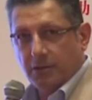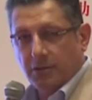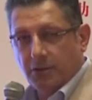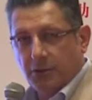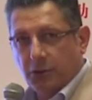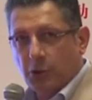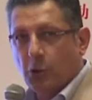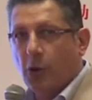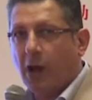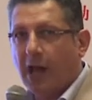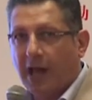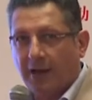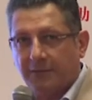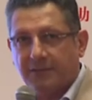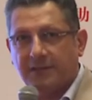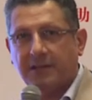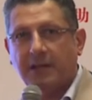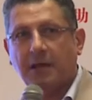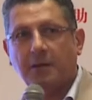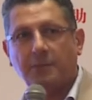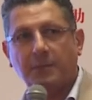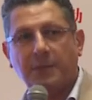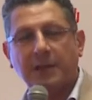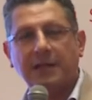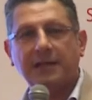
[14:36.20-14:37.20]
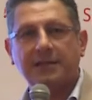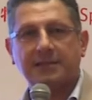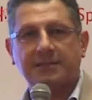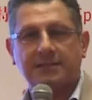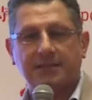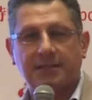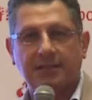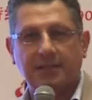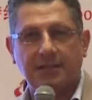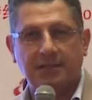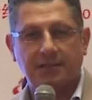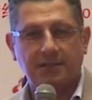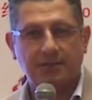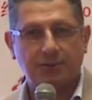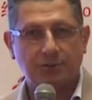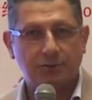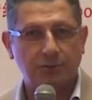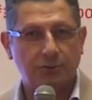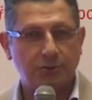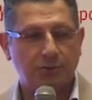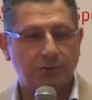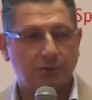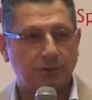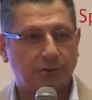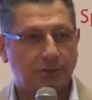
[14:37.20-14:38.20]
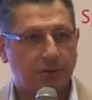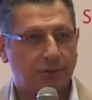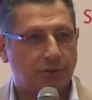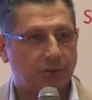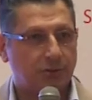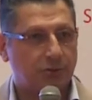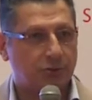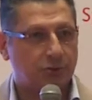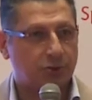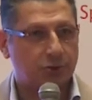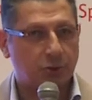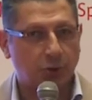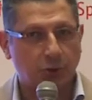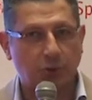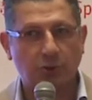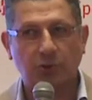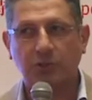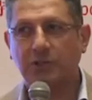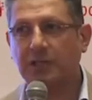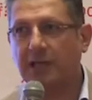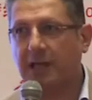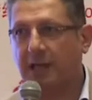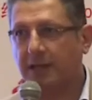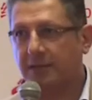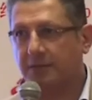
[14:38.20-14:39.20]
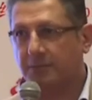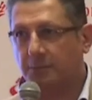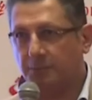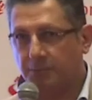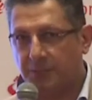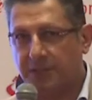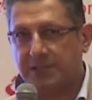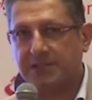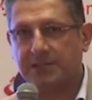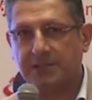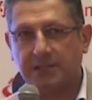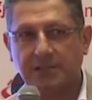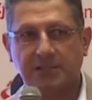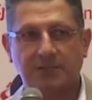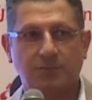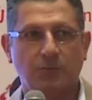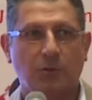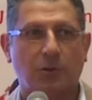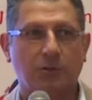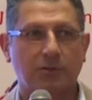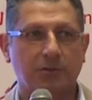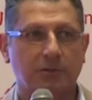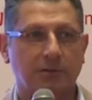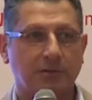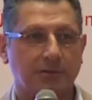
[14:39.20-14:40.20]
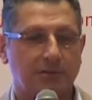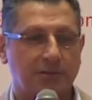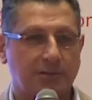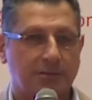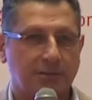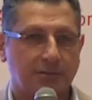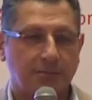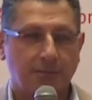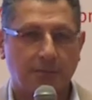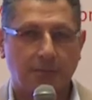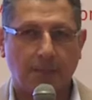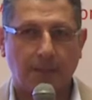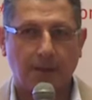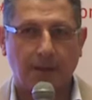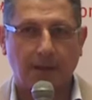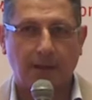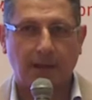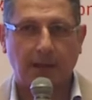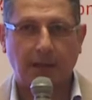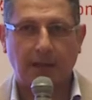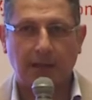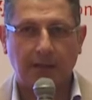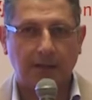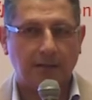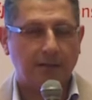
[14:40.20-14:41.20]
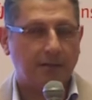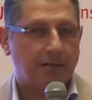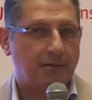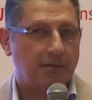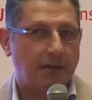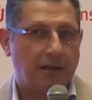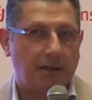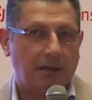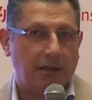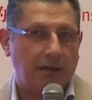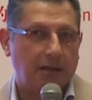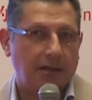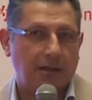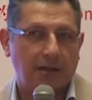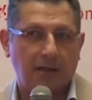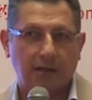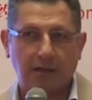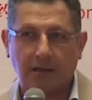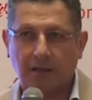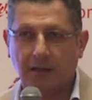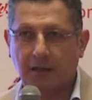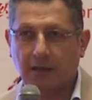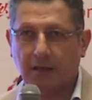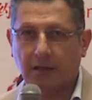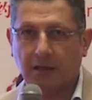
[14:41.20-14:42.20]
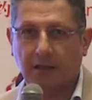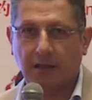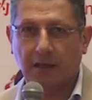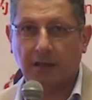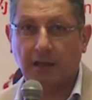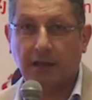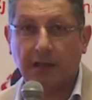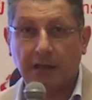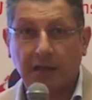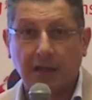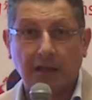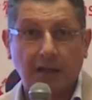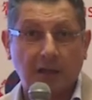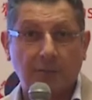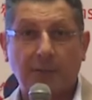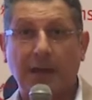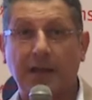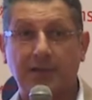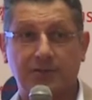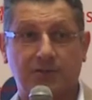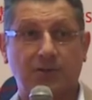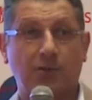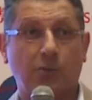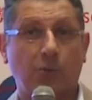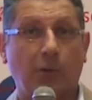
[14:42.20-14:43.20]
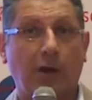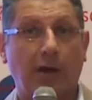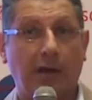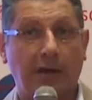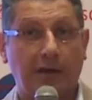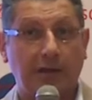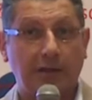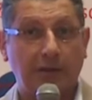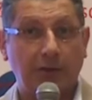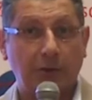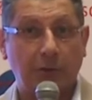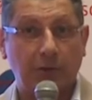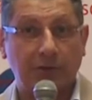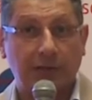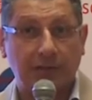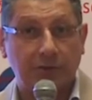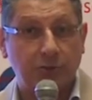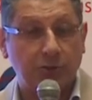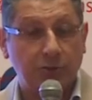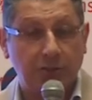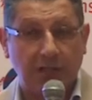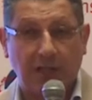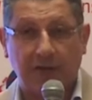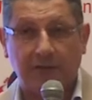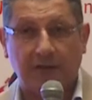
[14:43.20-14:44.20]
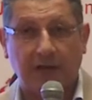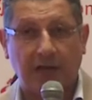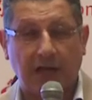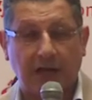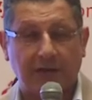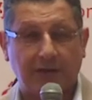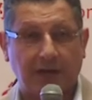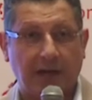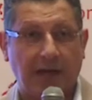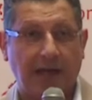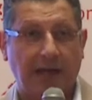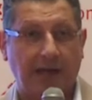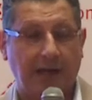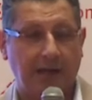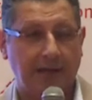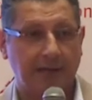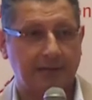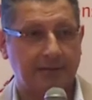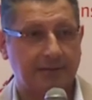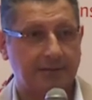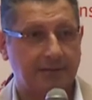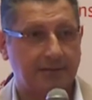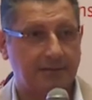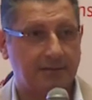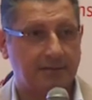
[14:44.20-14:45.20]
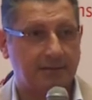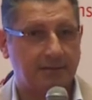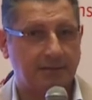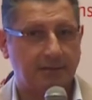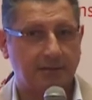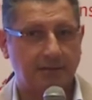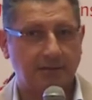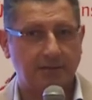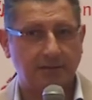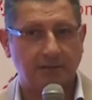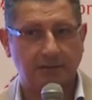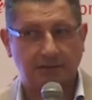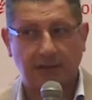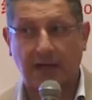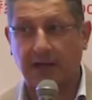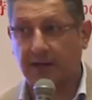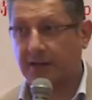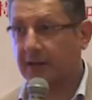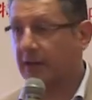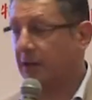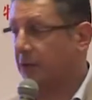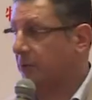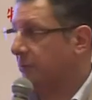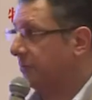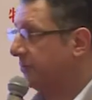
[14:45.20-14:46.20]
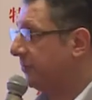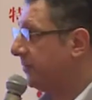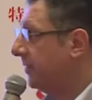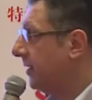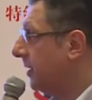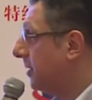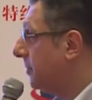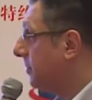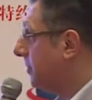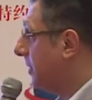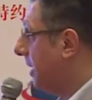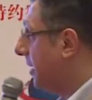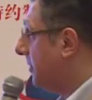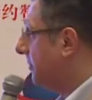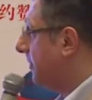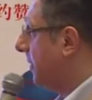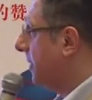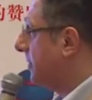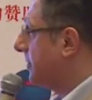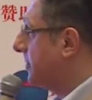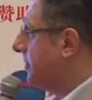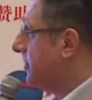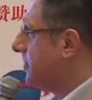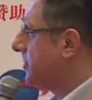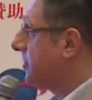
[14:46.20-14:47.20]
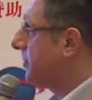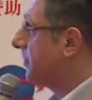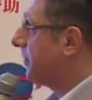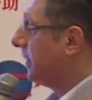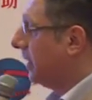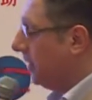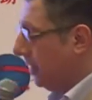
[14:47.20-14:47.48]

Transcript: You have the ability to create business models in, in an amazing way, you know, that you never ever had that kind of um, advantage.